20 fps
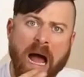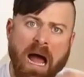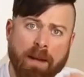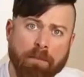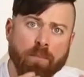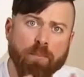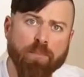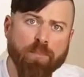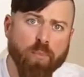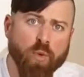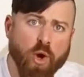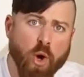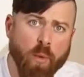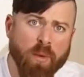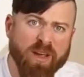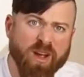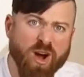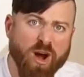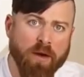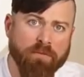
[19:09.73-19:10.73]
I'm
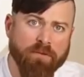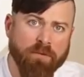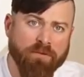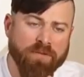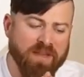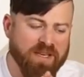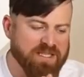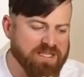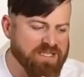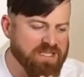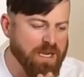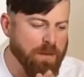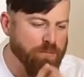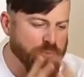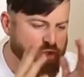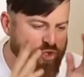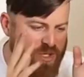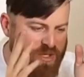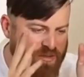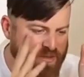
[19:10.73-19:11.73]
going off of the
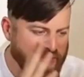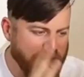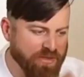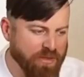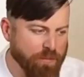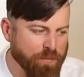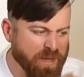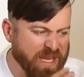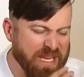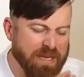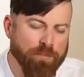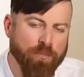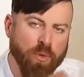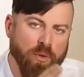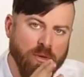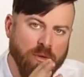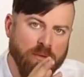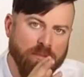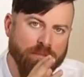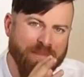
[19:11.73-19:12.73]
assumption that the
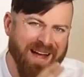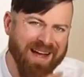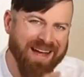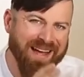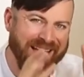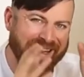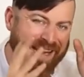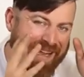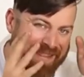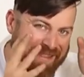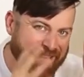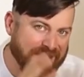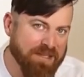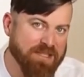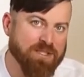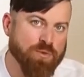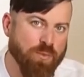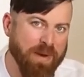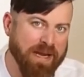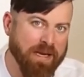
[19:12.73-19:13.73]
people buying
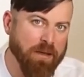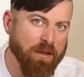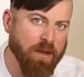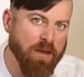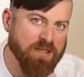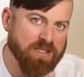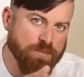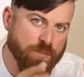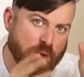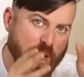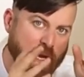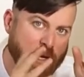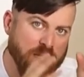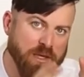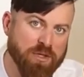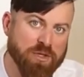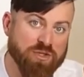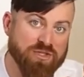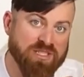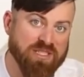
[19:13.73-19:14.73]
this weight loss
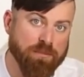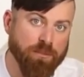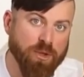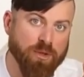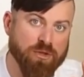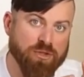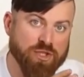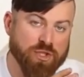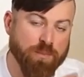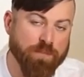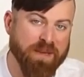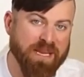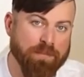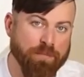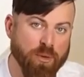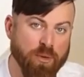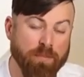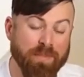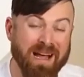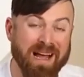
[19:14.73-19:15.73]
product are similar to
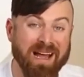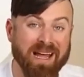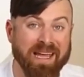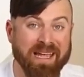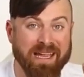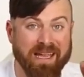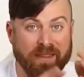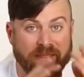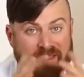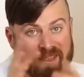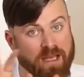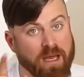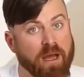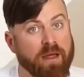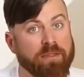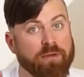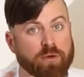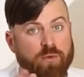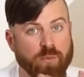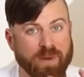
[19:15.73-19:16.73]
people buying the
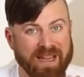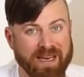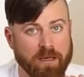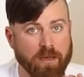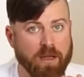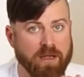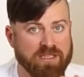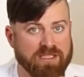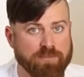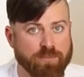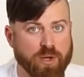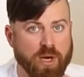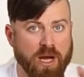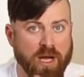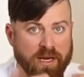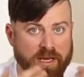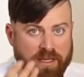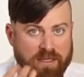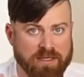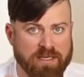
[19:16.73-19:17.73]
other weight loss
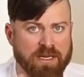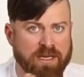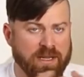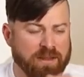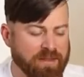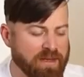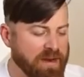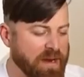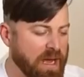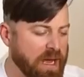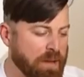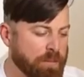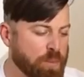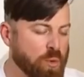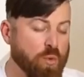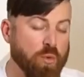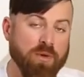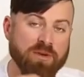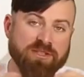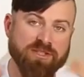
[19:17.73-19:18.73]
product that I'm
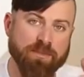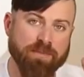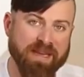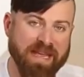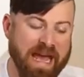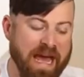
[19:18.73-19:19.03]
going to be